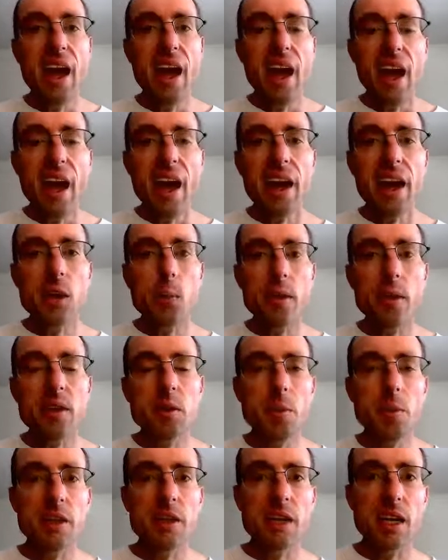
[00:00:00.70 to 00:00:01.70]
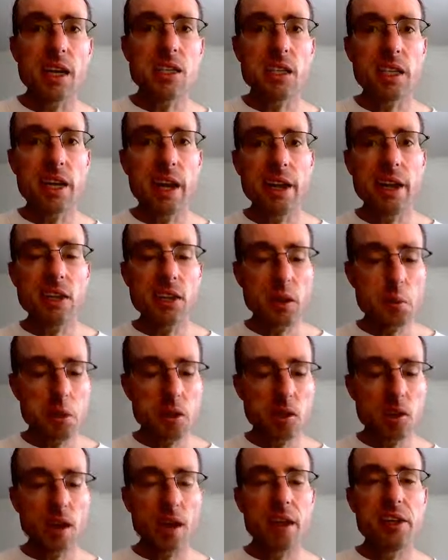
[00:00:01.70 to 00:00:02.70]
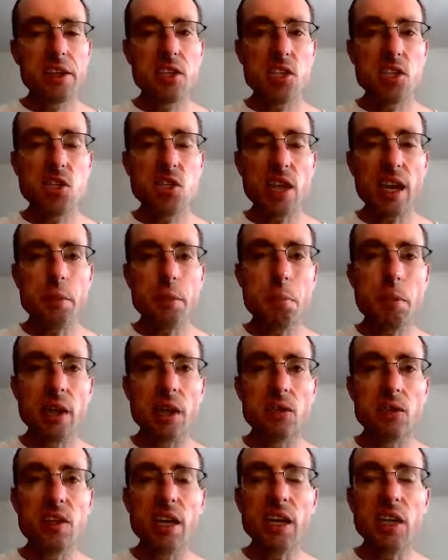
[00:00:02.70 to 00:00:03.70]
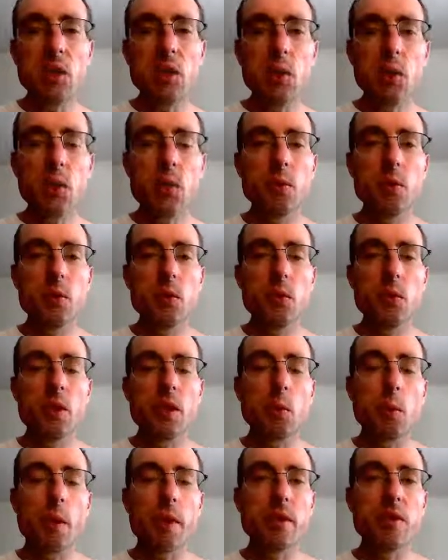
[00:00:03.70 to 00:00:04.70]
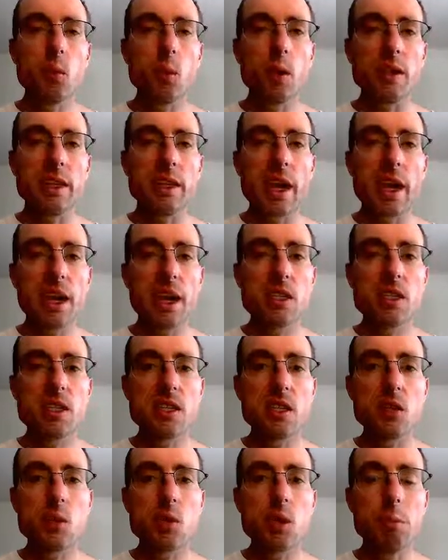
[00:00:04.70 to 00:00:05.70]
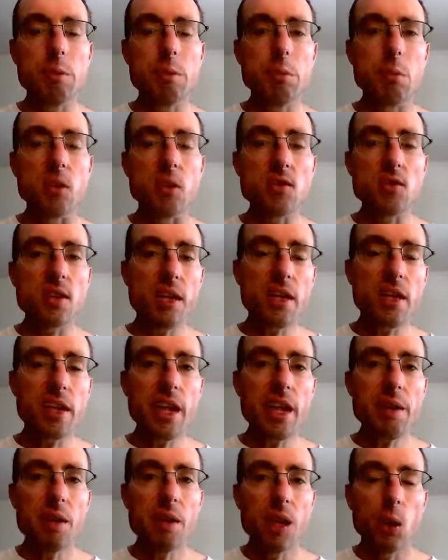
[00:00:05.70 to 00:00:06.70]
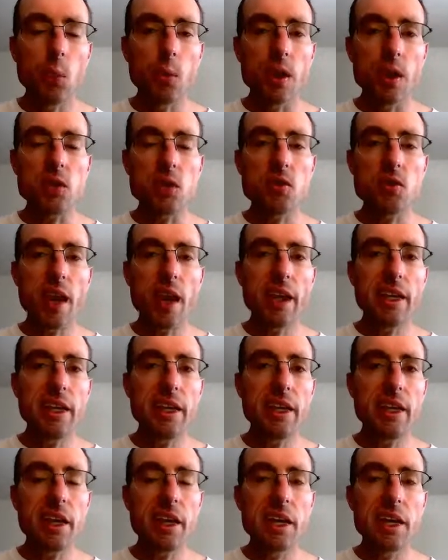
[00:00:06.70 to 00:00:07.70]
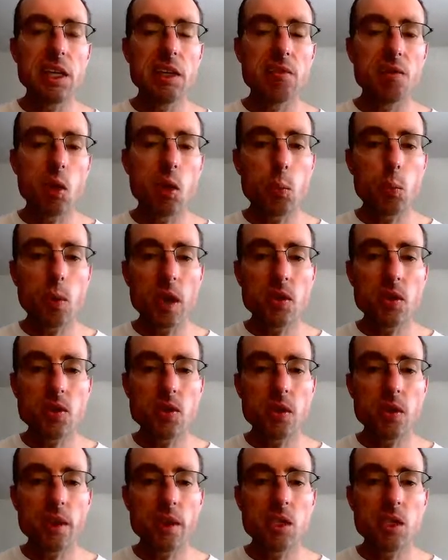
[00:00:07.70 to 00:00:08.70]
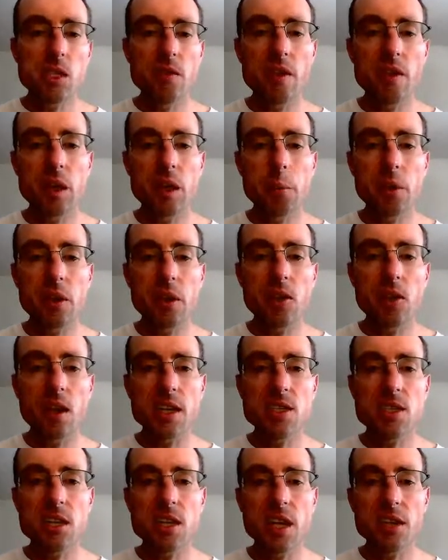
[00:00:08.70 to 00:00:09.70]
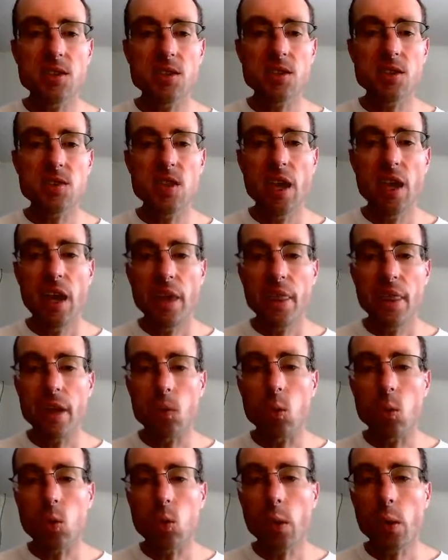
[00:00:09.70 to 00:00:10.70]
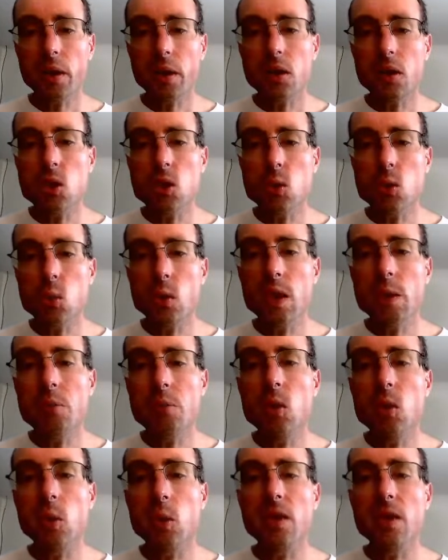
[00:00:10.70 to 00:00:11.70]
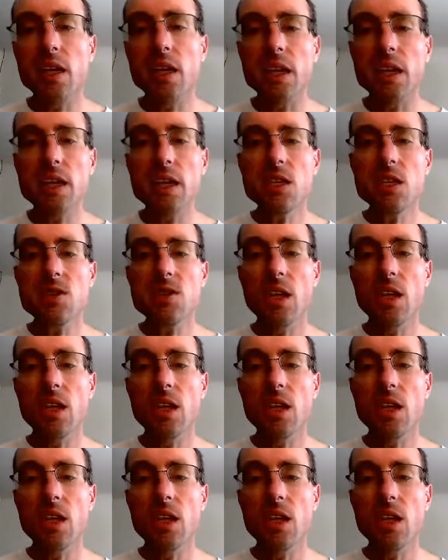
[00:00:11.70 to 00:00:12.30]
and weather prognosticator and meteorologist Chad Merrill taking you through the weather forecast into Super Bowl Sunday. We are tracking an area of low pressure that is developing across Texas that will quickly sweep north and east.